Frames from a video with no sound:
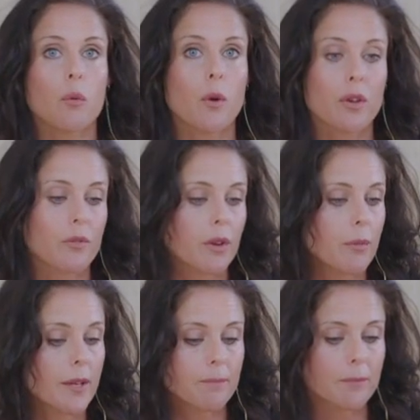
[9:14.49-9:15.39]
They're wonderful,
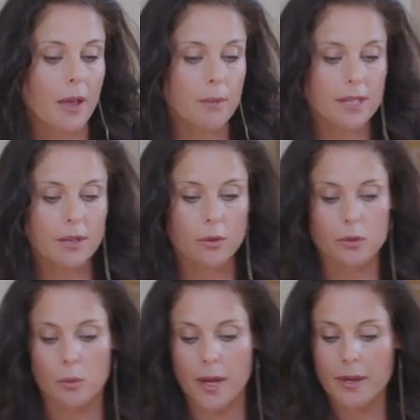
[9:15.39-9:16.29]
but I'm going to take
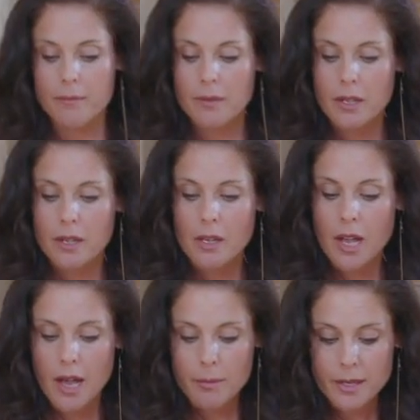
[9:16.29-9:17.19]
those away.
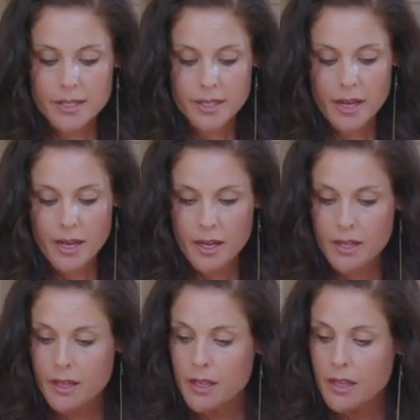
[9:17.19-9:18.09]
I'm going to
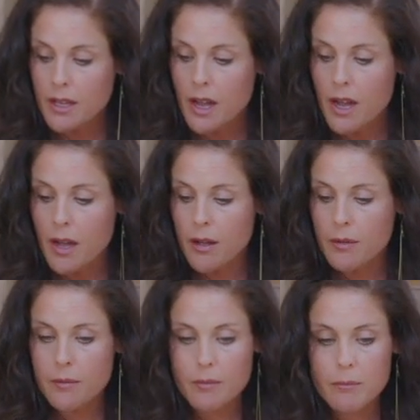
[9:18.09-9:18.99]
take the
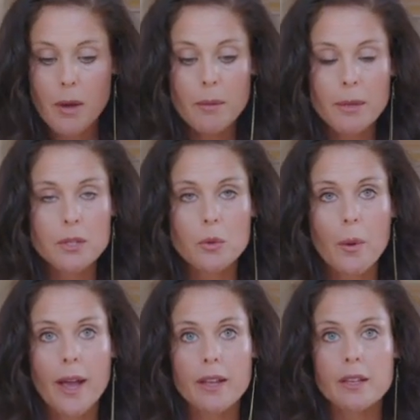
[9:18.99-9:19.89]
mung beans
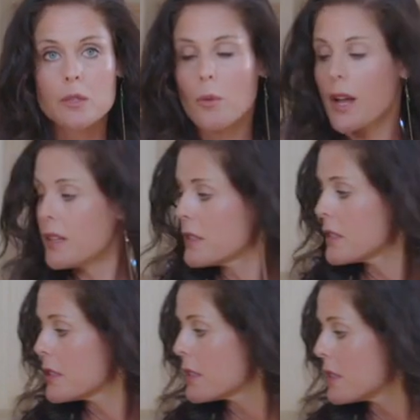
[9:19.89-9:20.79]
away as well,
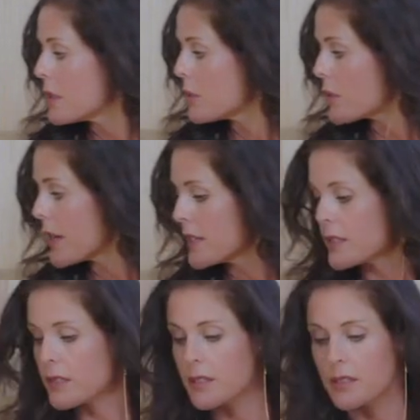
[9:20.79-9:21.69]
right?